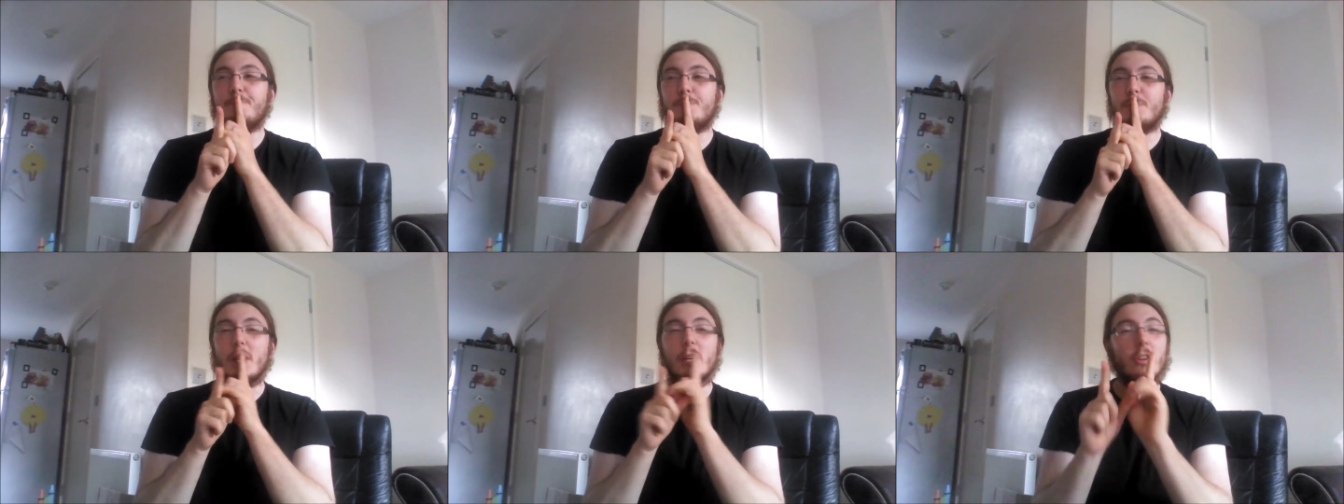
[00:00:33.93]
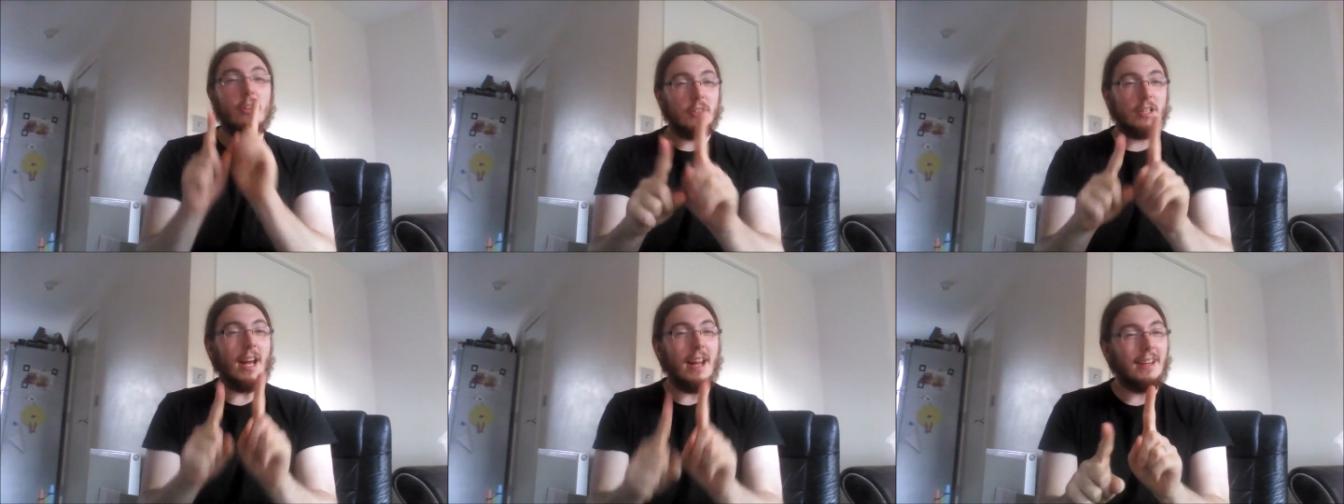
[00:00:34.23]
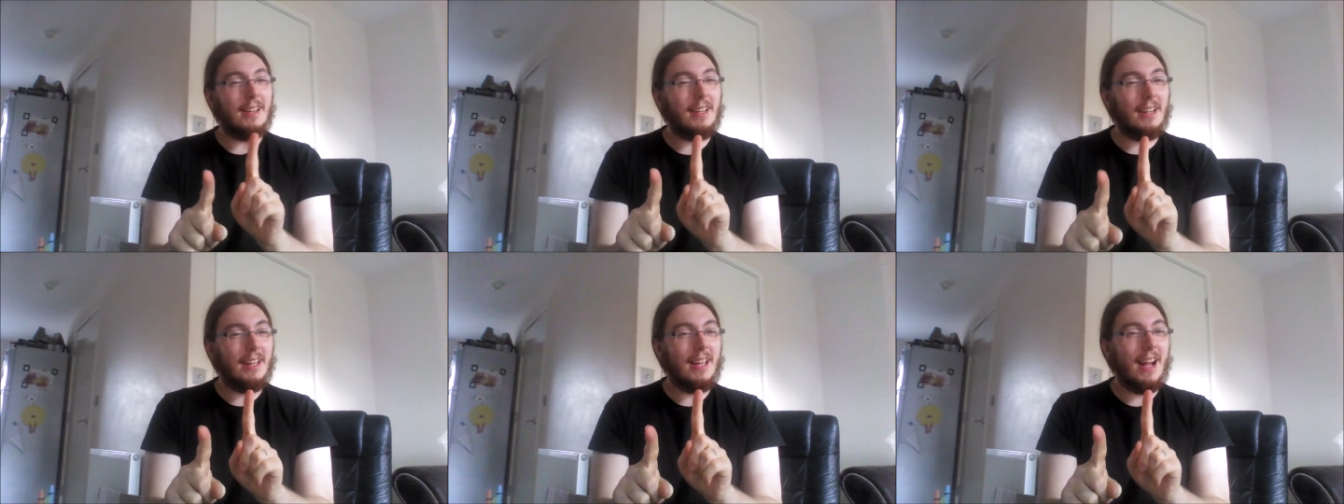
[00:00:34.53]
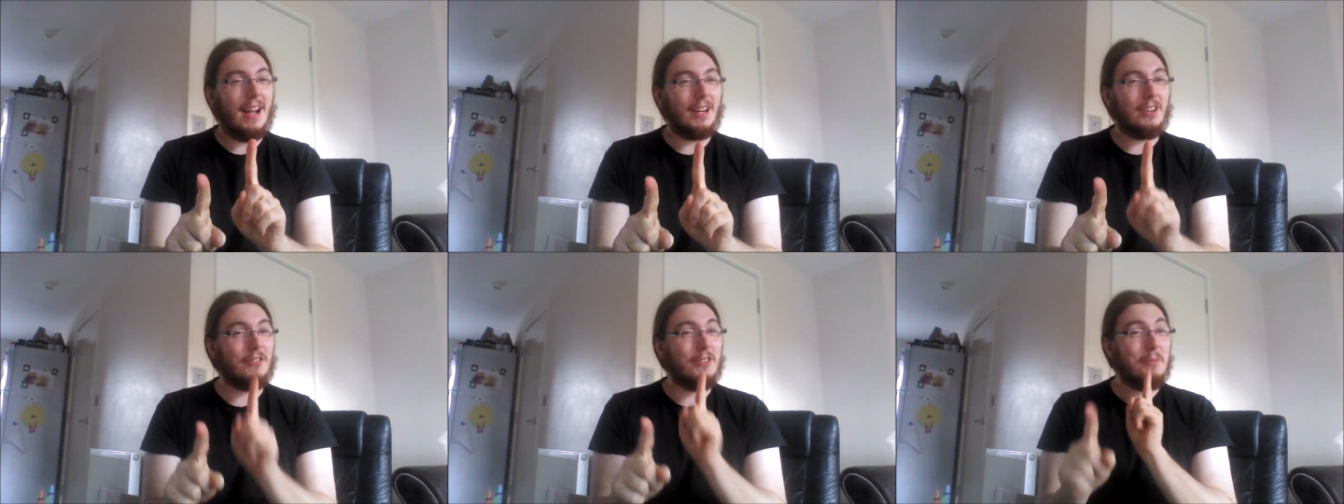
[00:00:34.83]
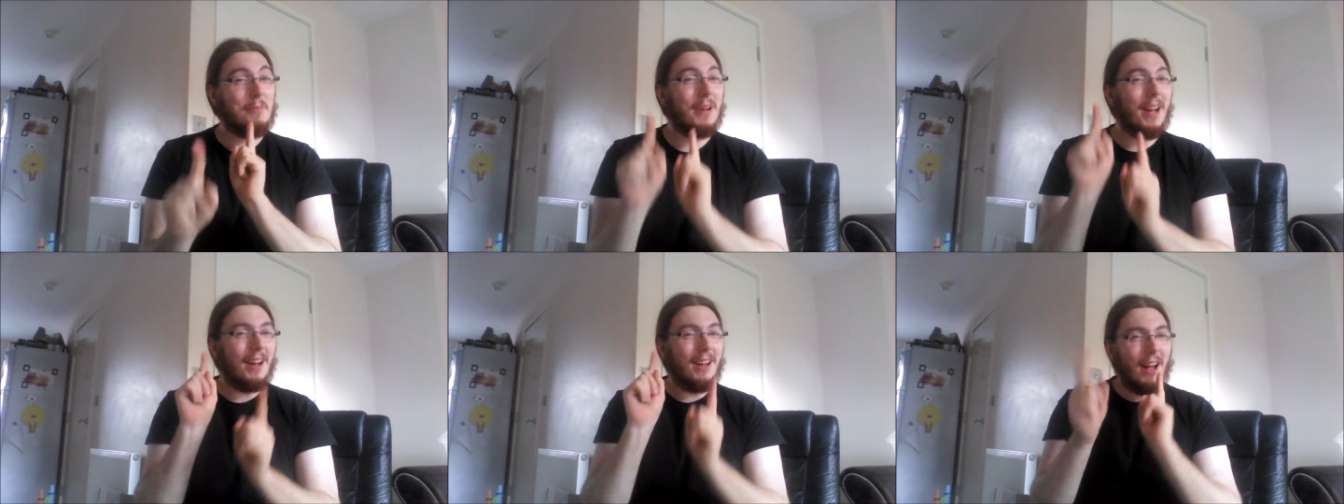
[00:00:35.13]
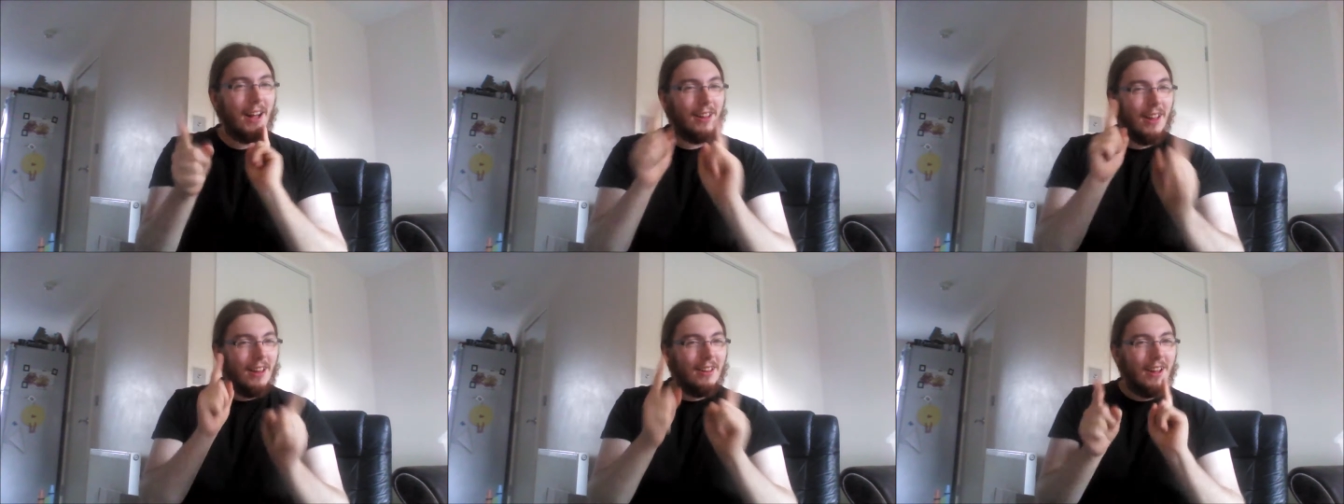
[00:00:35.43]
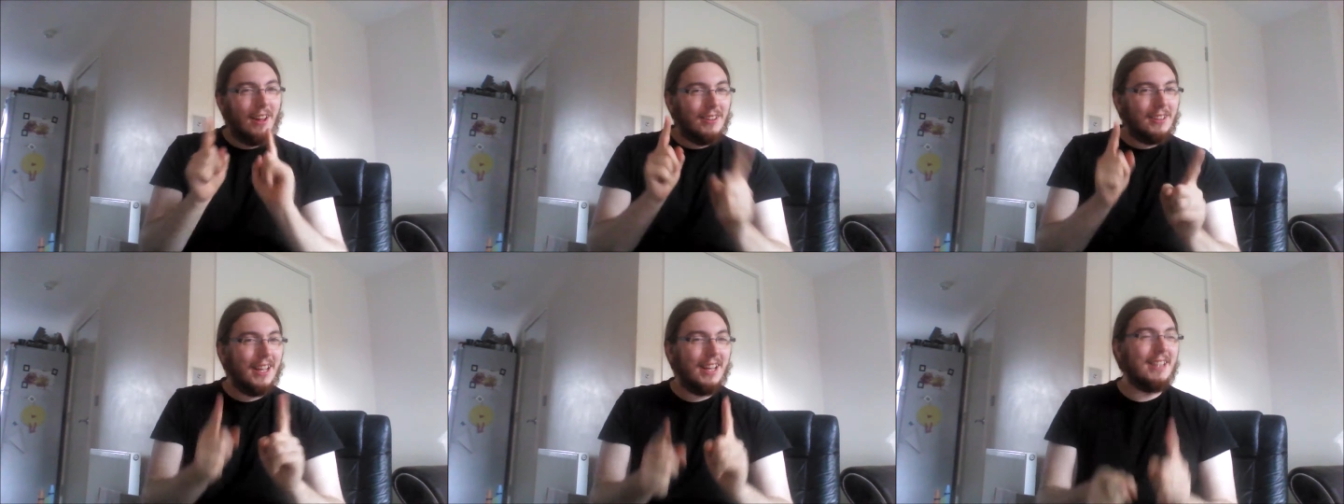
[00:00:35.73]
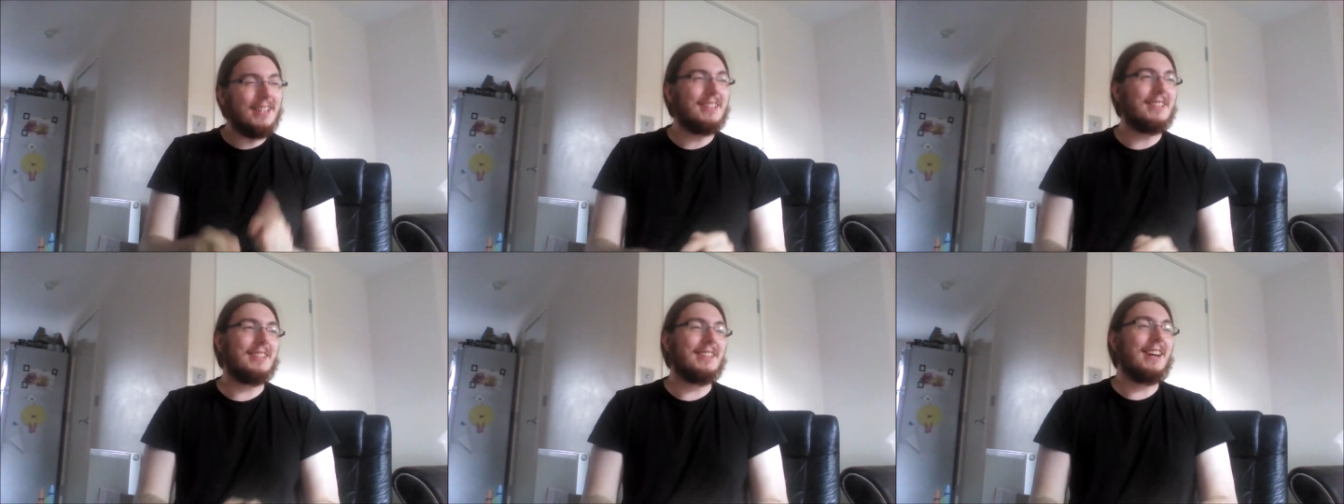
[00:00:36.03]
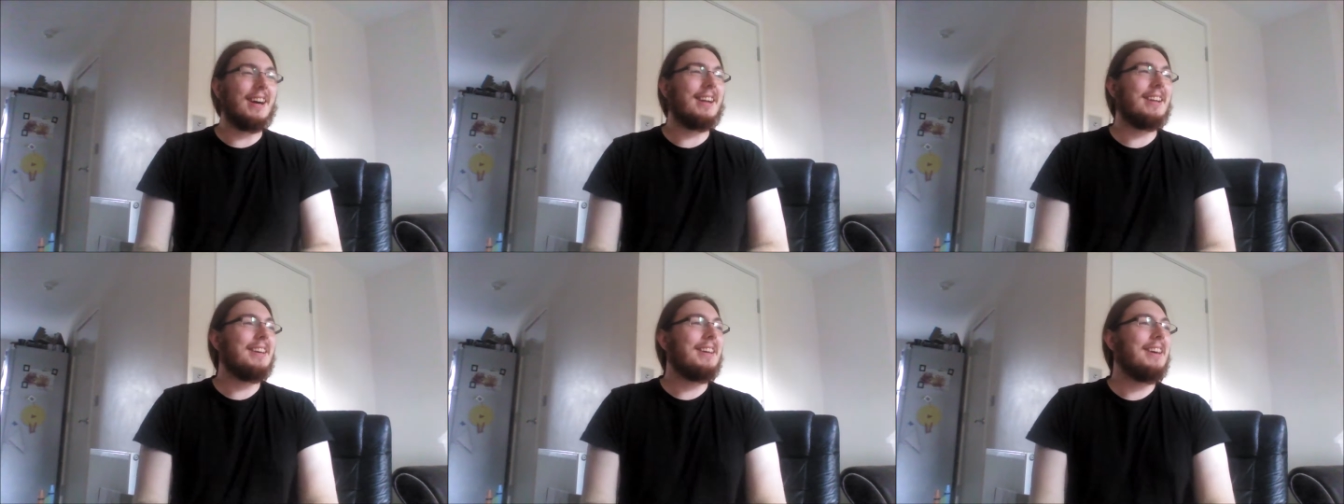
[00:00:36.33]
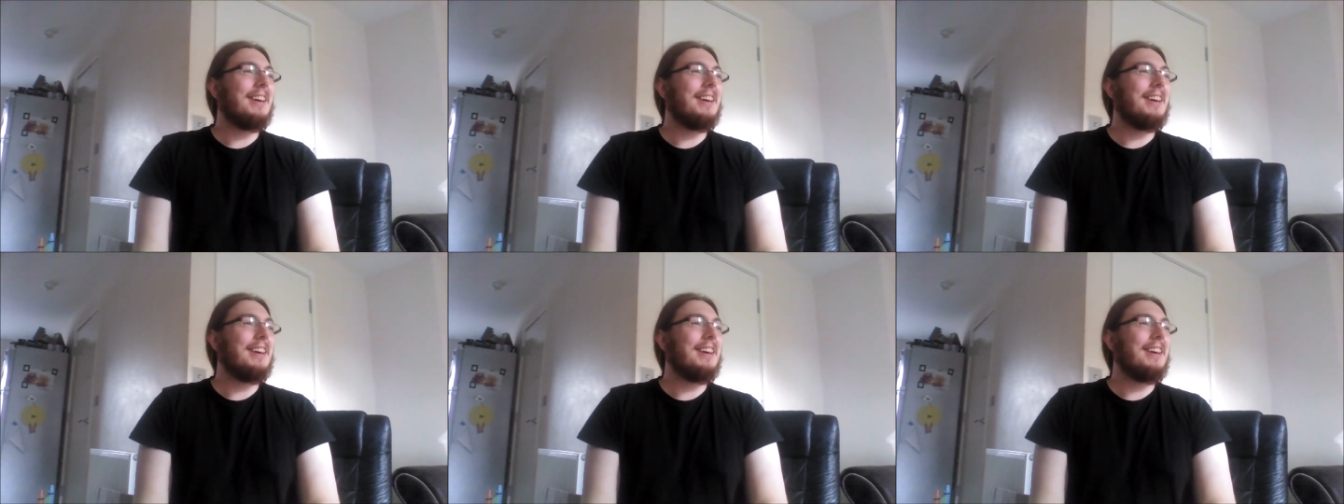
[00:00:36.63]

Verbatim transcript: Not technically accurate, but I'll, I'll, I'll get into that.